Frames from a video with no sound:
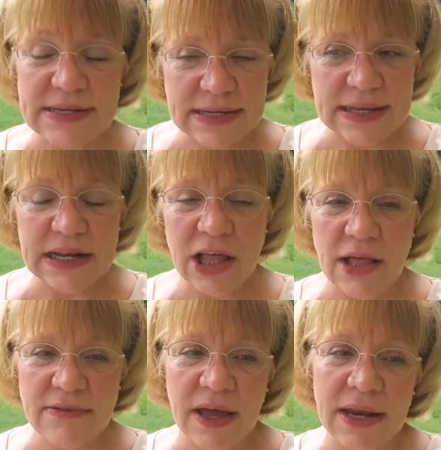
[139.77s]
I did get a
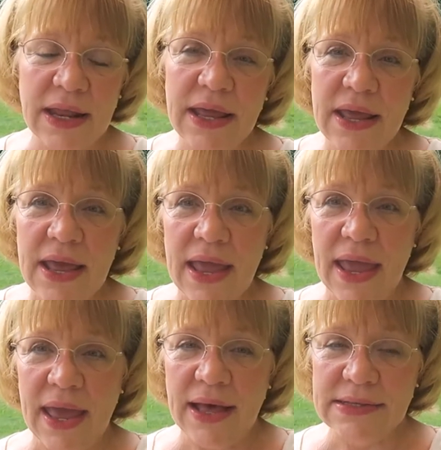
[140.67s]
lot done.
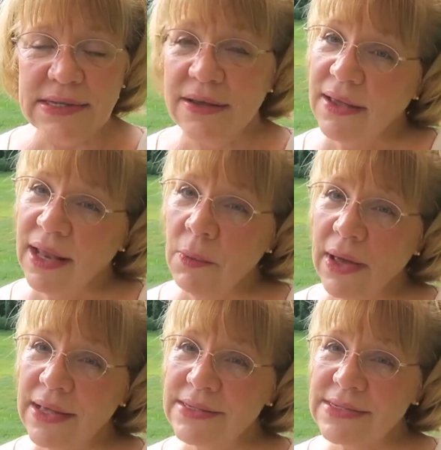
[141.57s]
And
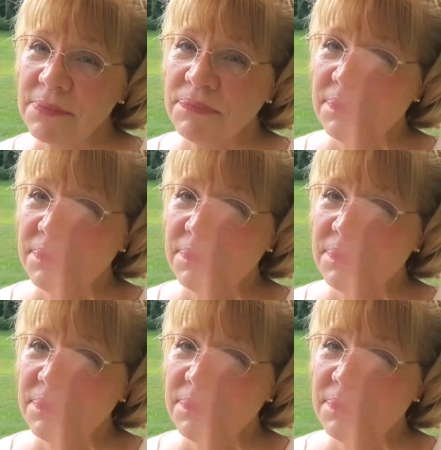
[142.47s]
anyways,